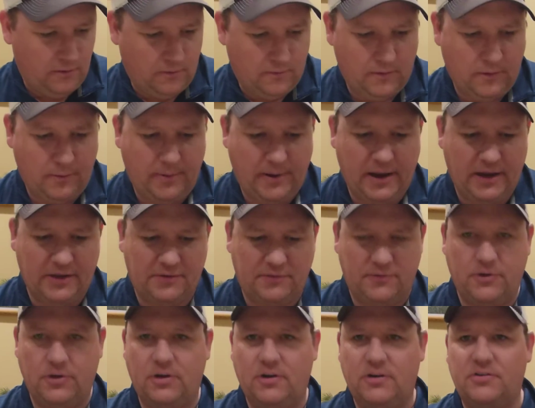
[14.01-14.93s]
over the past
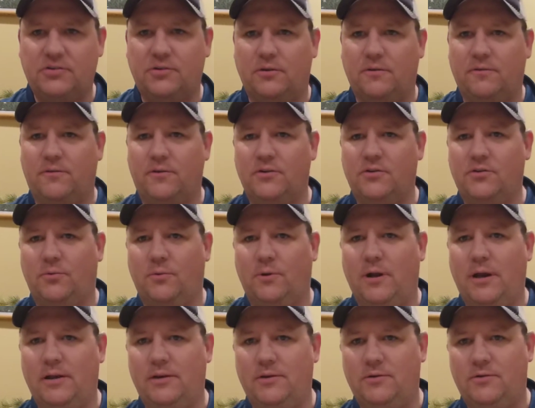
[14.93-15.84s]
few years. So the first
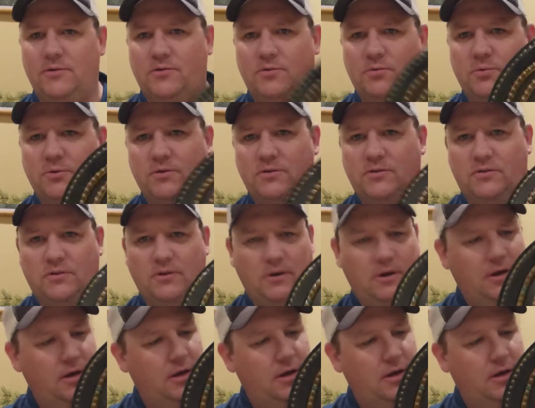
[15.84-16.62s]
one I used was